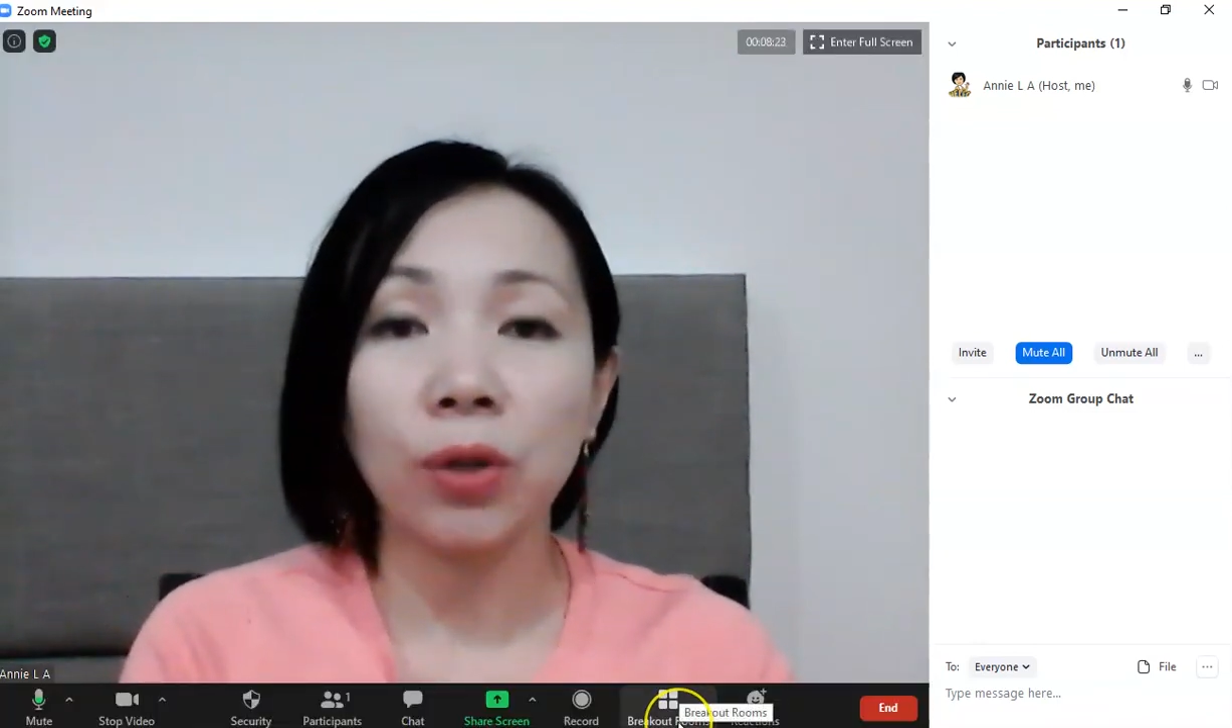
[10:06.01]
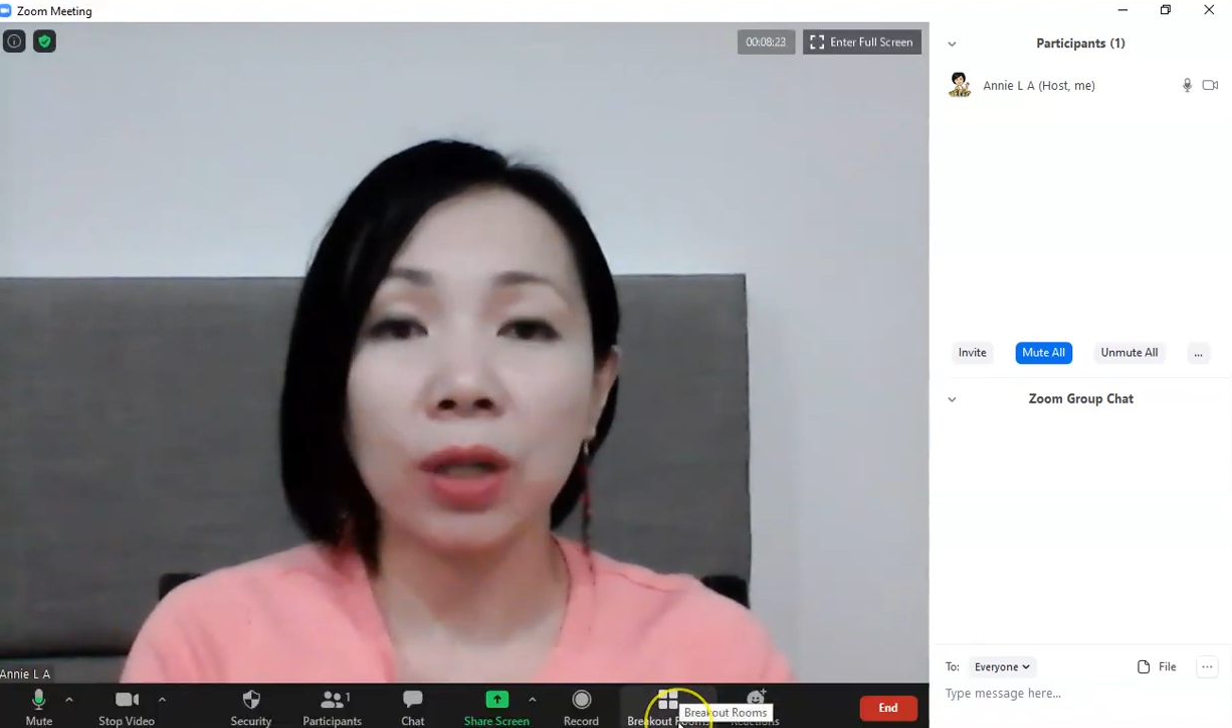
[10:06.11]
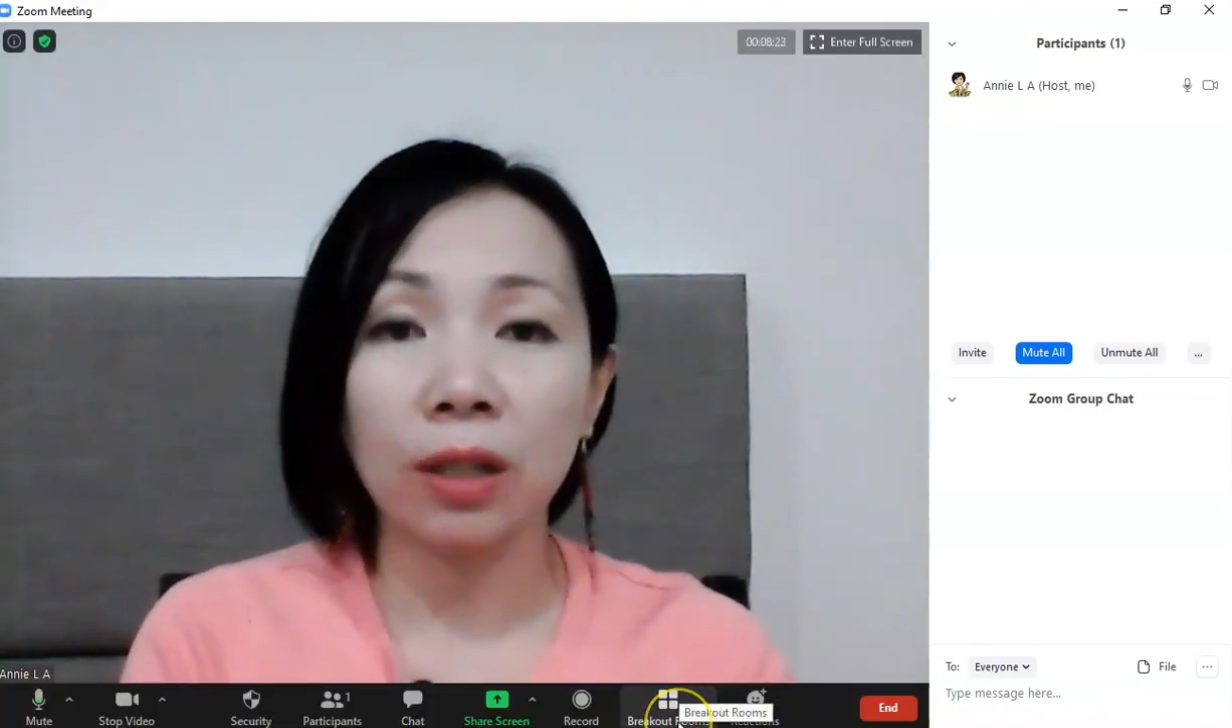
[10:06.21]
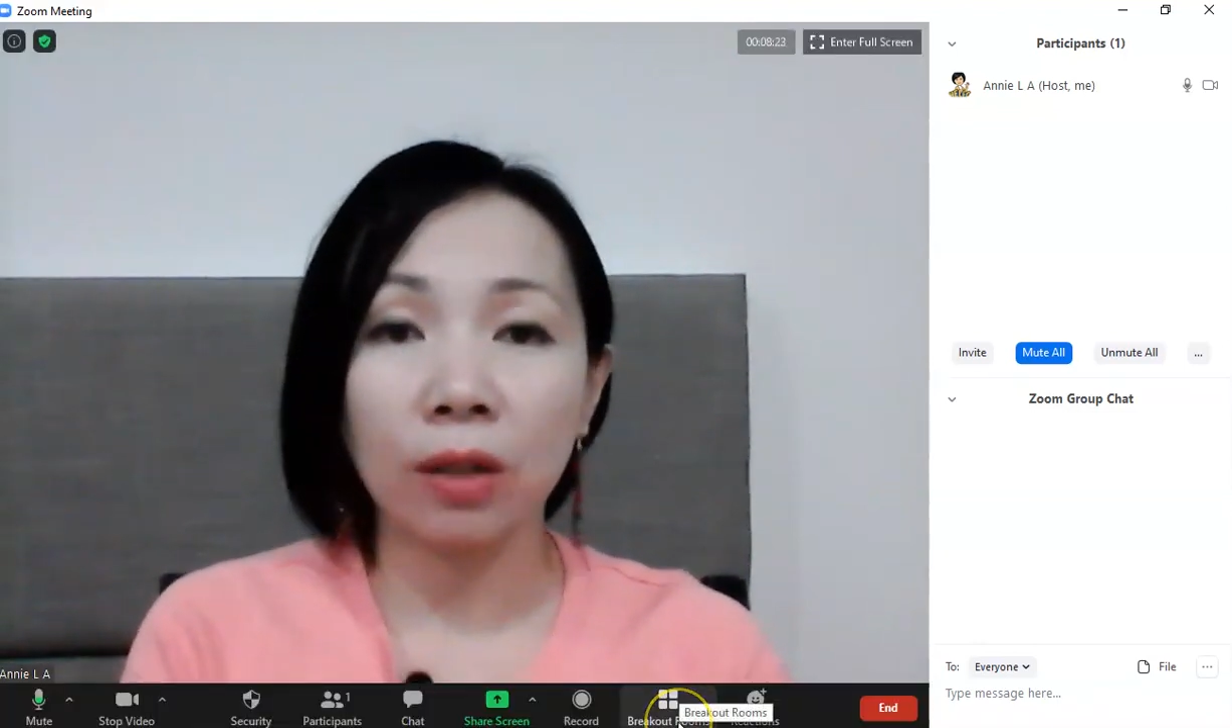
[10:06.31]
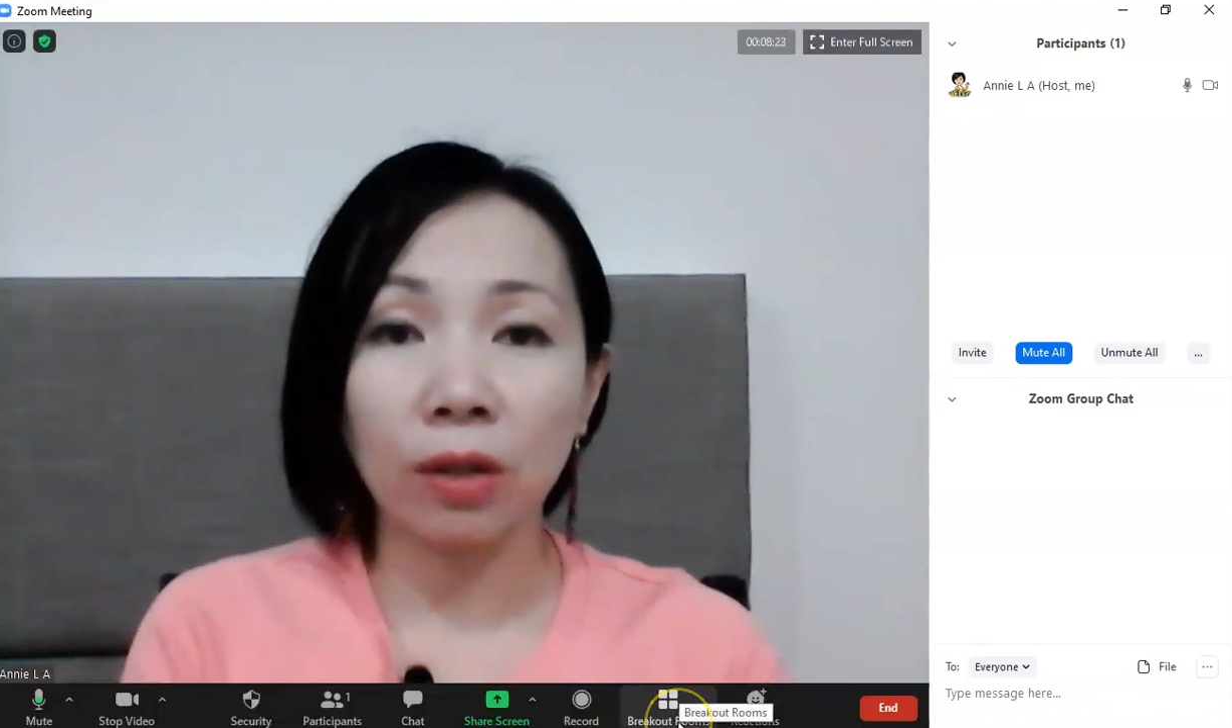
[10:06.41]
you
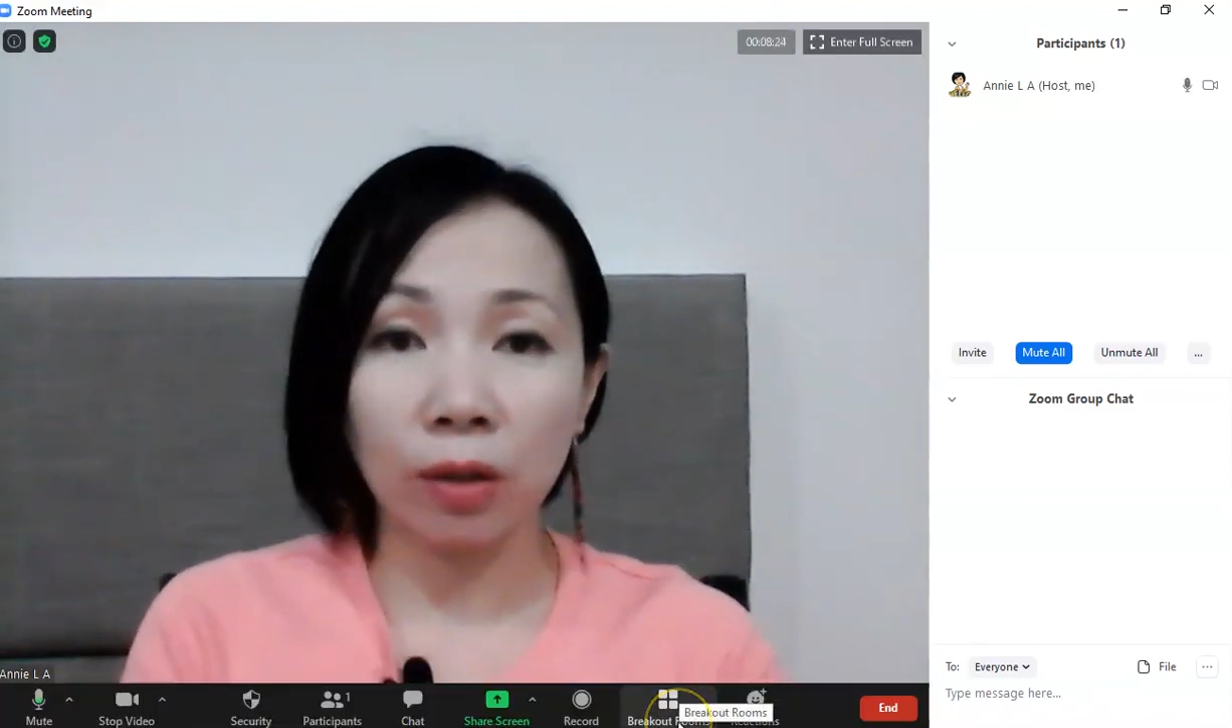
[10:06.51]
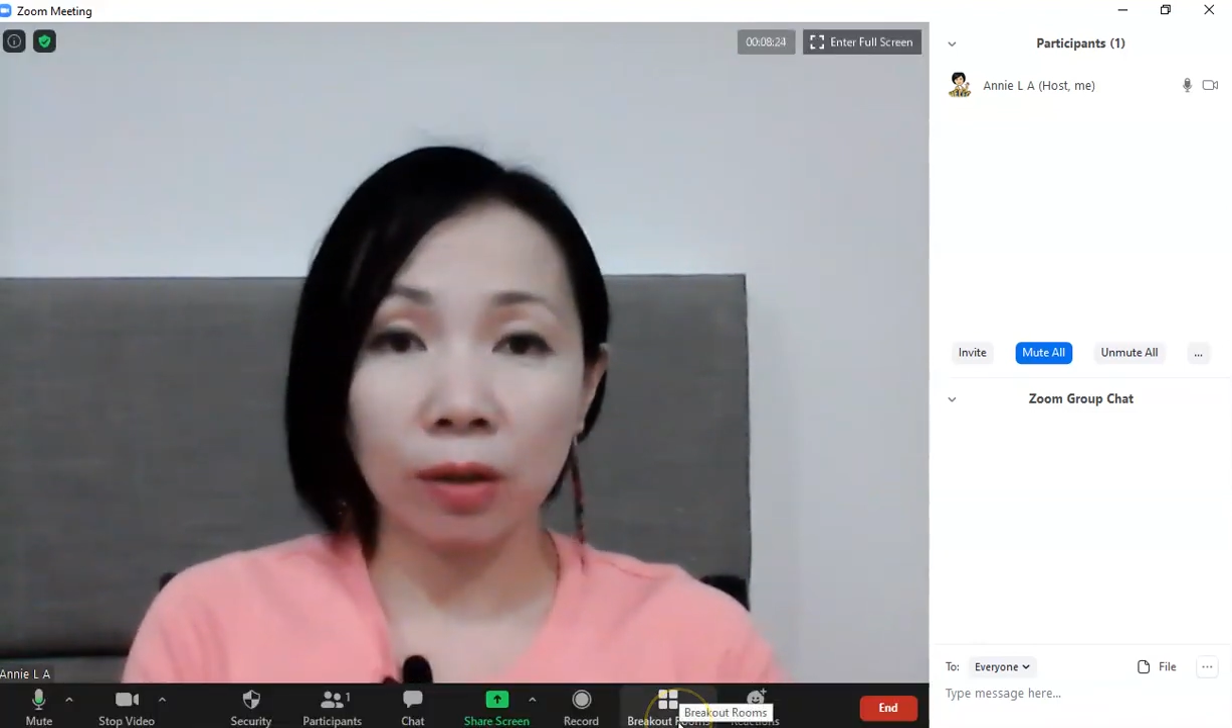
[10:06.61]
can